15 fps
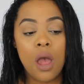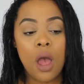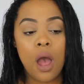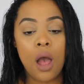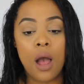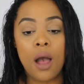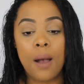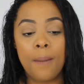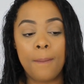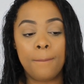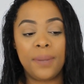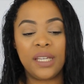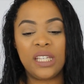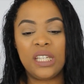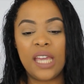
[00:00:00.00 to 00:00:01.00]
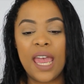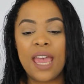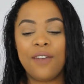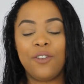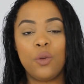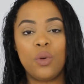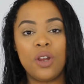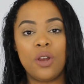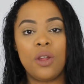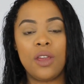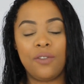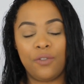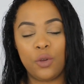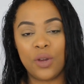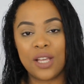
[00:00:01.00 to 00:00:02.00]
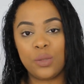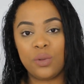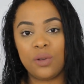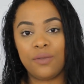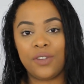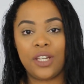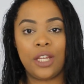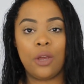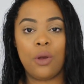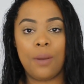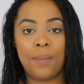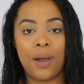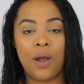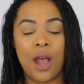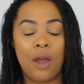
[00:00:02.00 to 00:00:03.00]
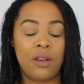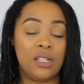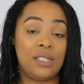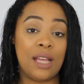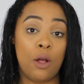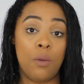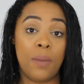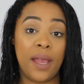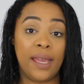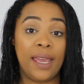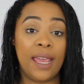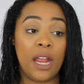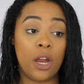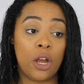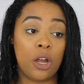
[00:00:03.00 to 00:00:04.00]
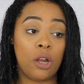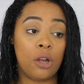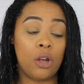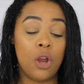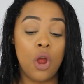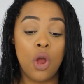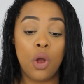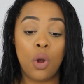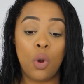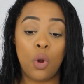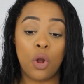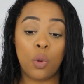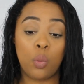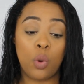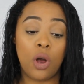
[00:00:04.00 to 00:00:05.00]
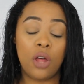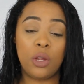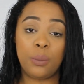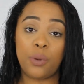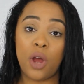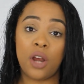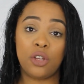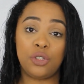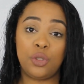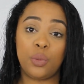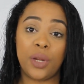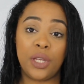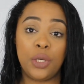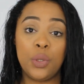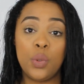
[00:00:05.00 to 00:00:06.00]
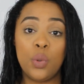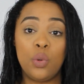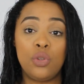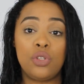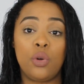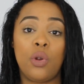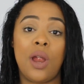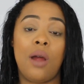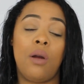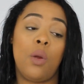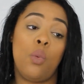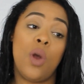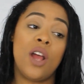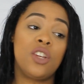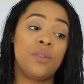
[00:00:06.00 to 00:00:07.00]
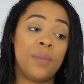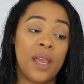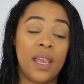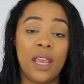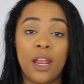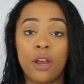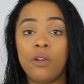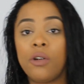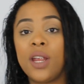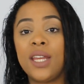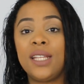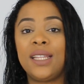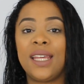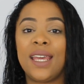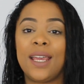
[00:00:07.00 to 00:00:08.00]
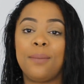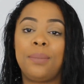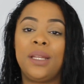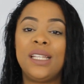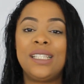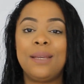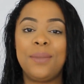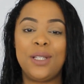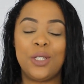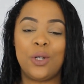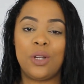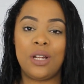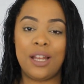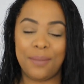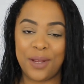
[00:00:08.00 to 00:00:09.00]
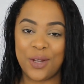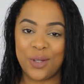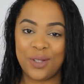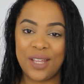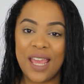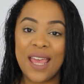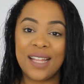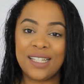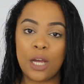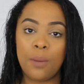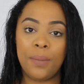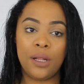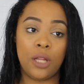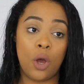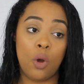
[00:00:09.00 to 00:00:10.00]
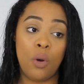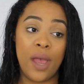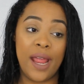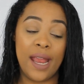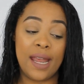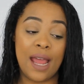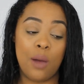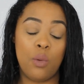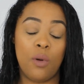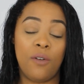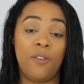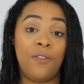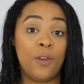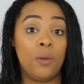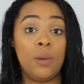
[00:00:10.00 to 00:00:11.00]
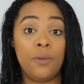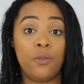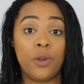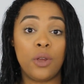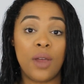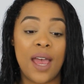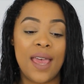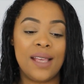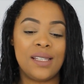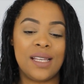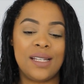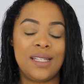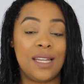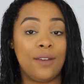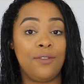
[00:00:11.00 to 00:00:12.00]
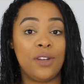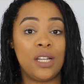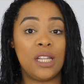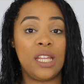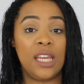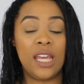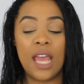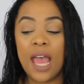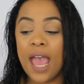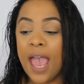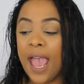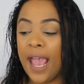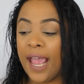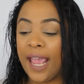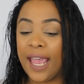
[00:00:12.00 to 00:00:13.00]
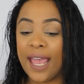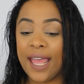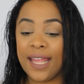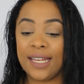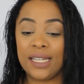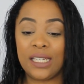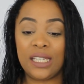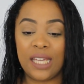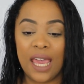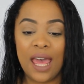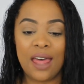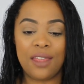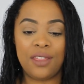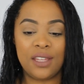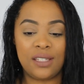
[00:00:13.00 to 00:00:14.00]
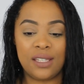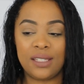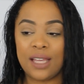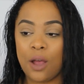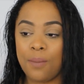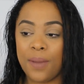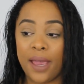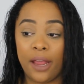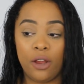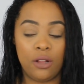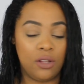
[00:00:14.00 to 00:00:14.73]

But yeah, if you guys want a video about how I style my hair, or what other products do I use, or how I wash my hair or anything, please let me know down below, and I will film it for you guys, definitely. And yeah, this is how my hair